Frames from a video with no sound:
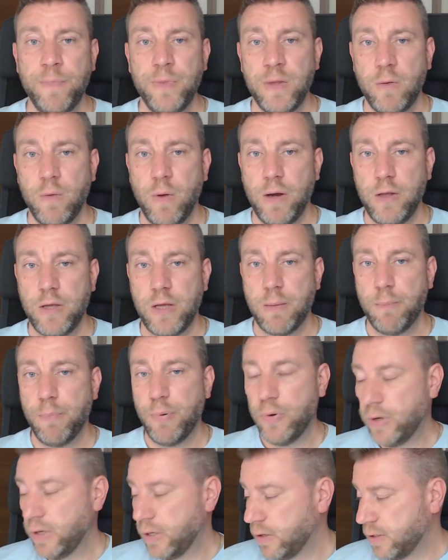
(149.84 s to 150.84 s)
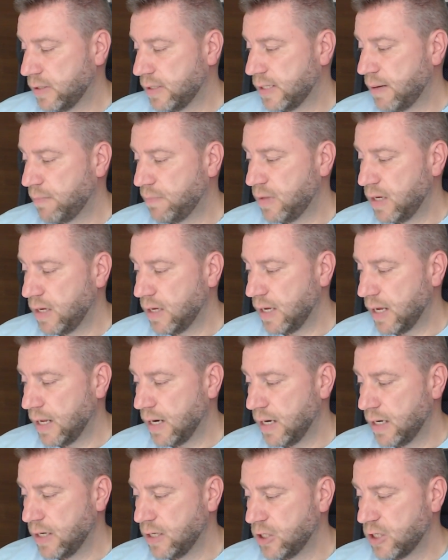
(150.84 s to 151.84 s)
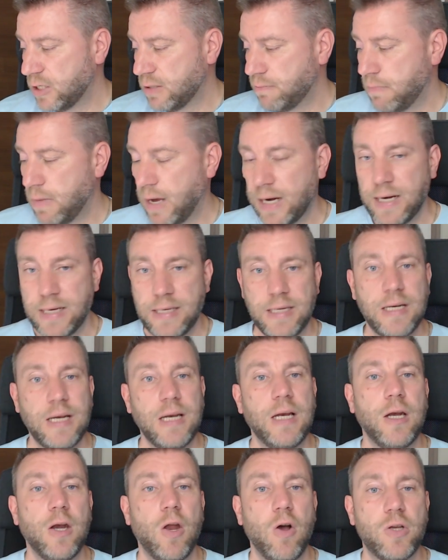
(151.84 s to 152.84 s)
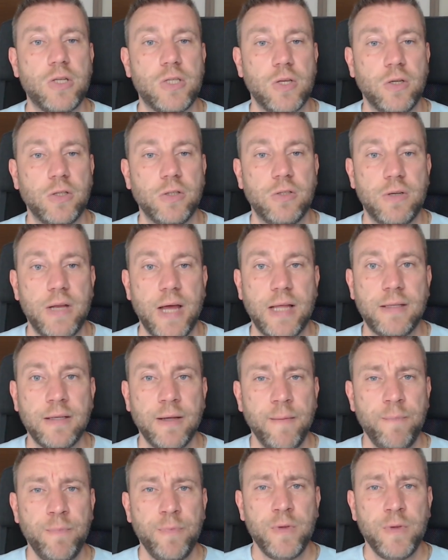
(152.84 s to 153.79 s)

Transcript: where you can put it on something and it just magnetically locks onto that.